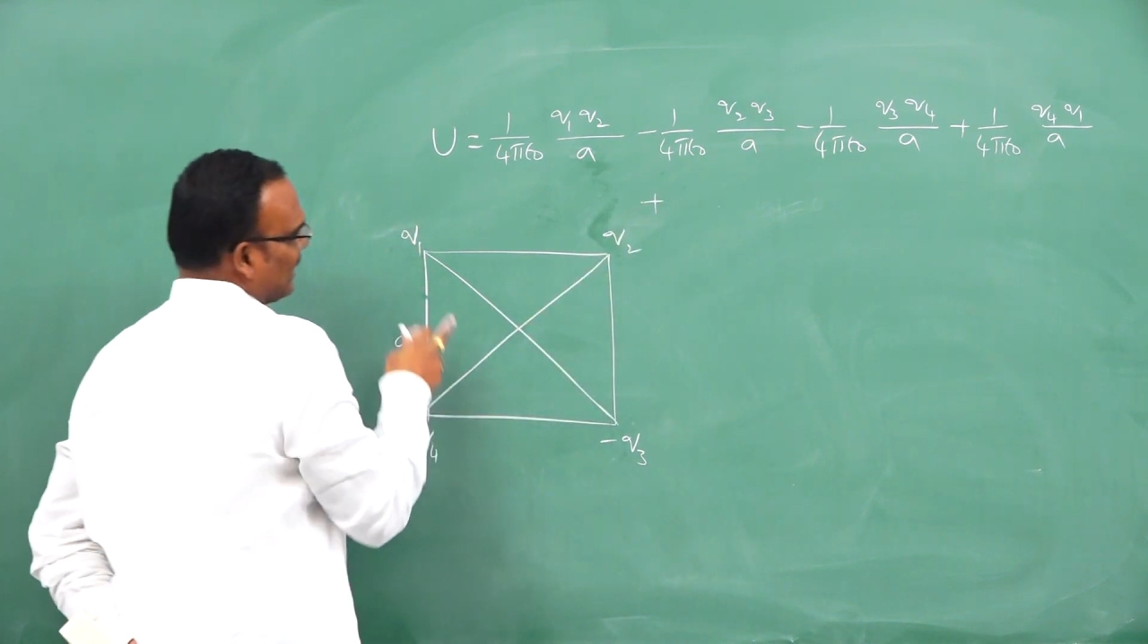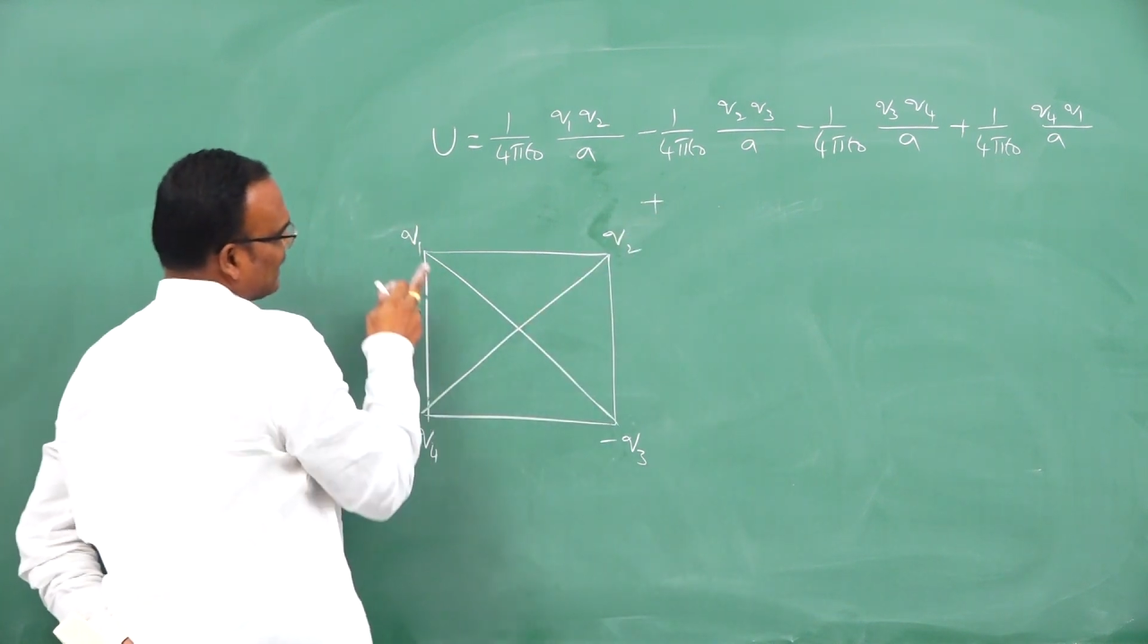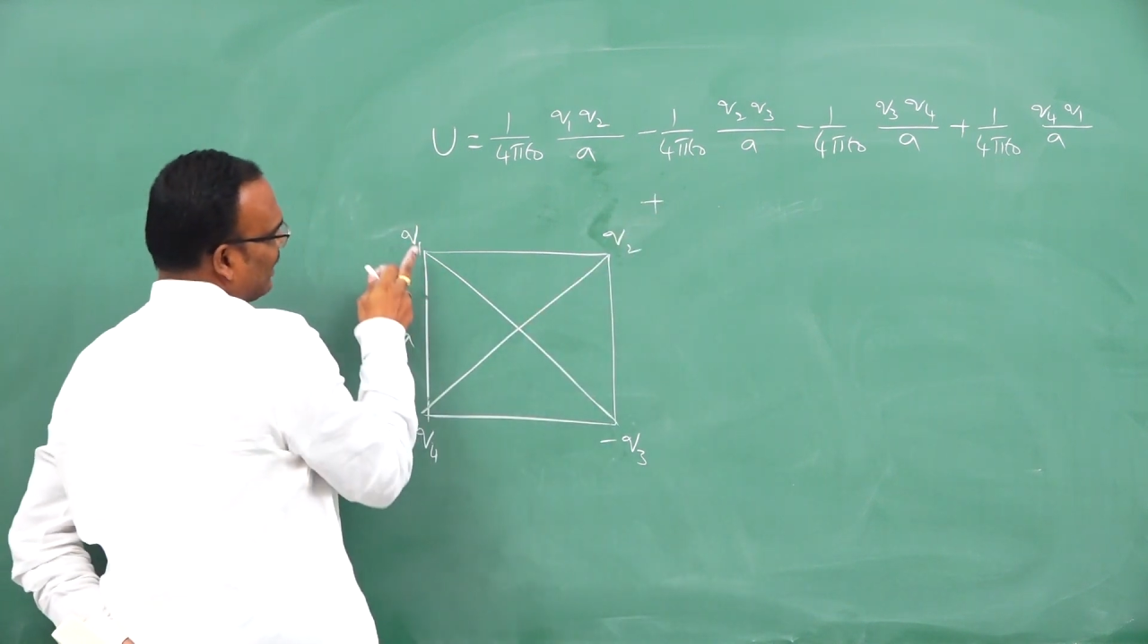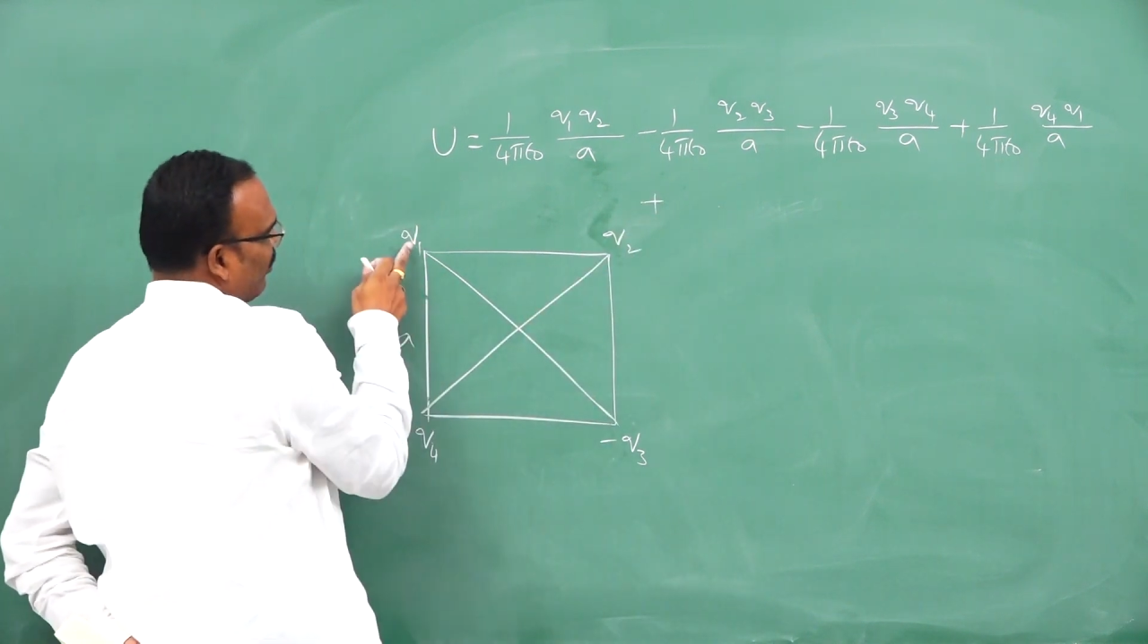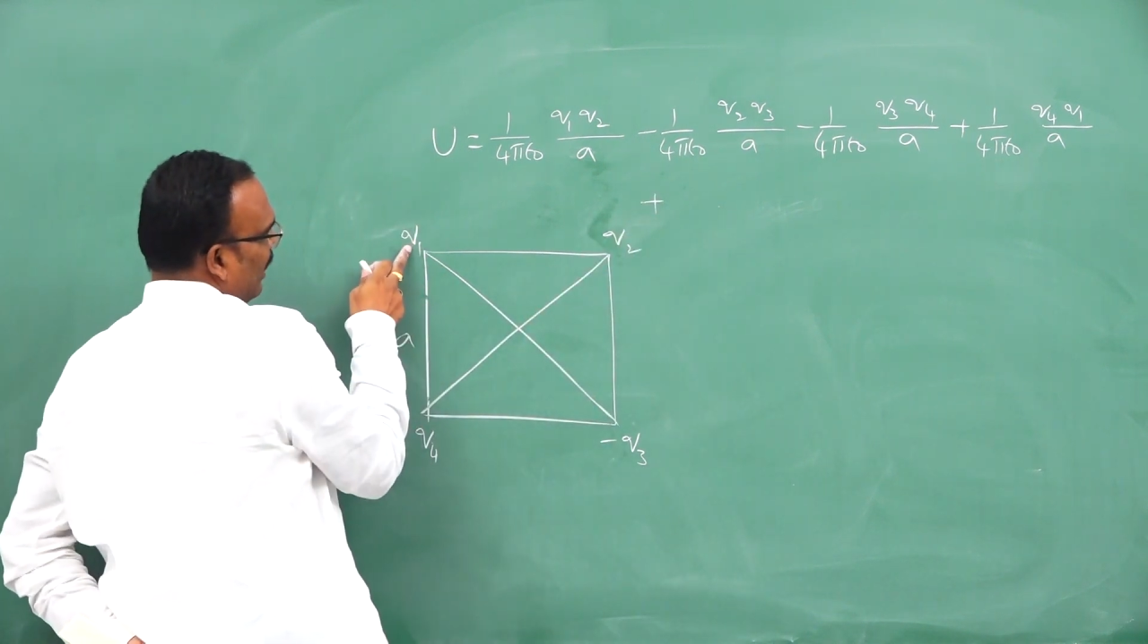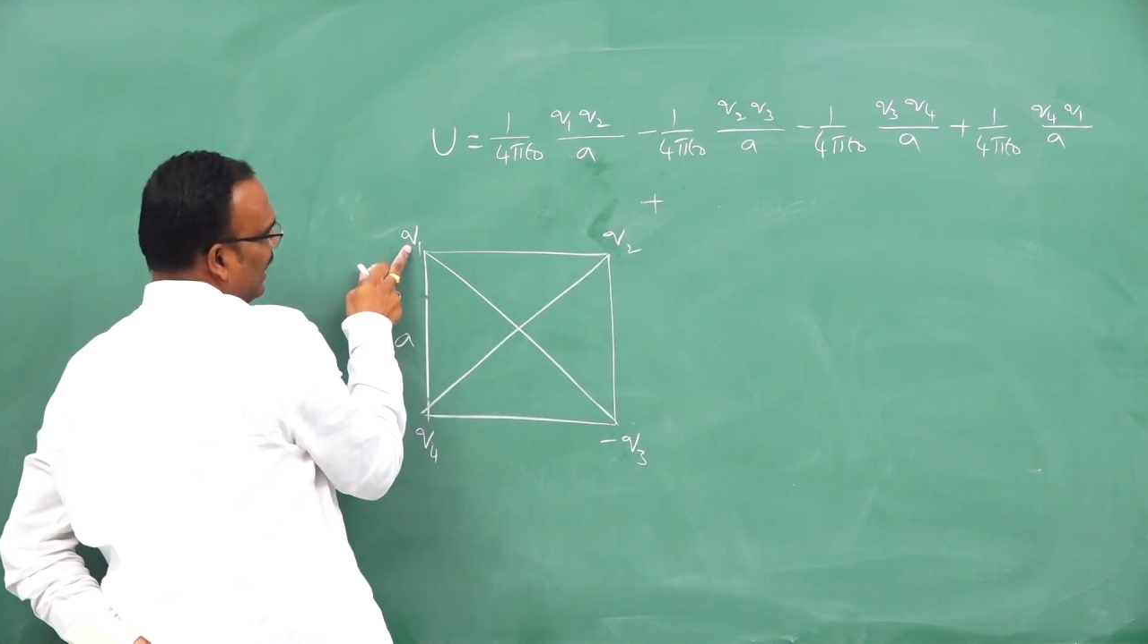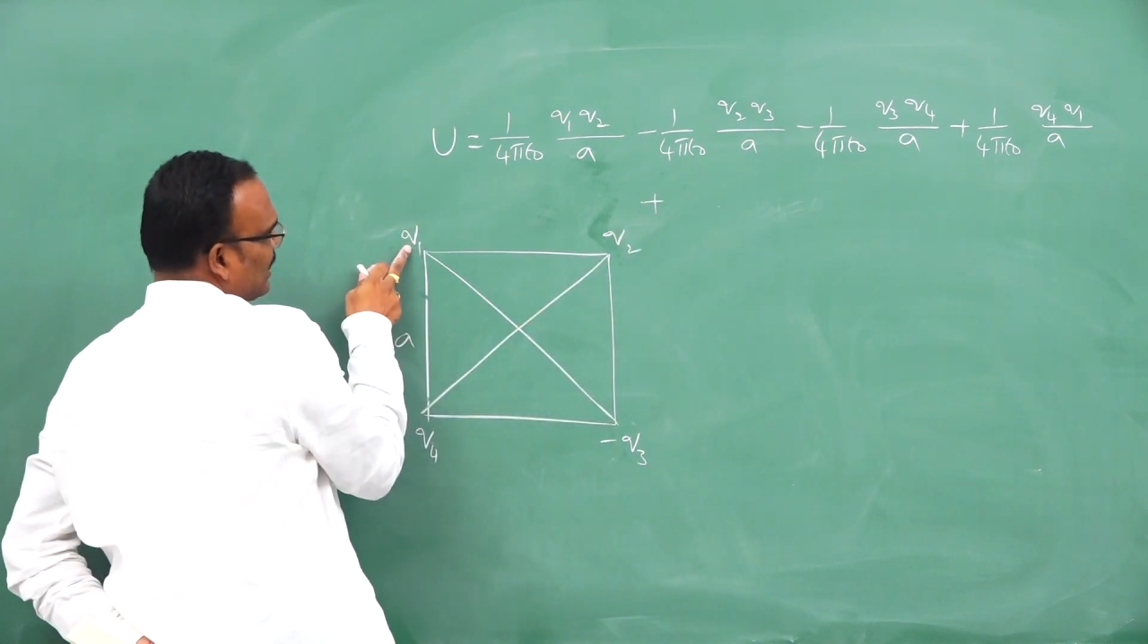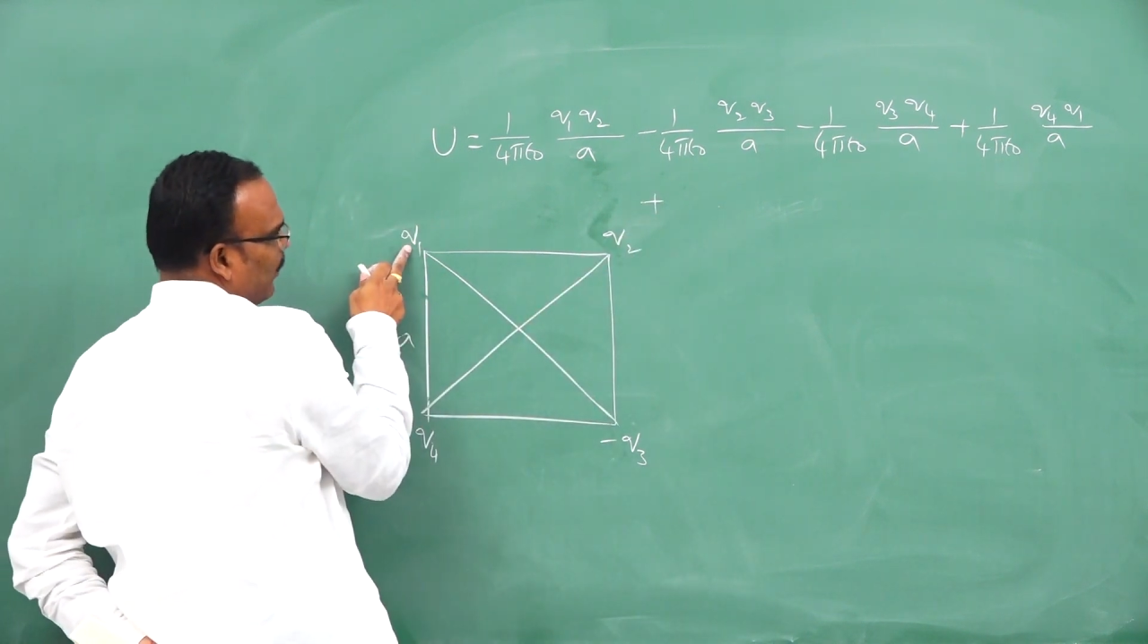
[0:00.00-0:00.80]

See, one is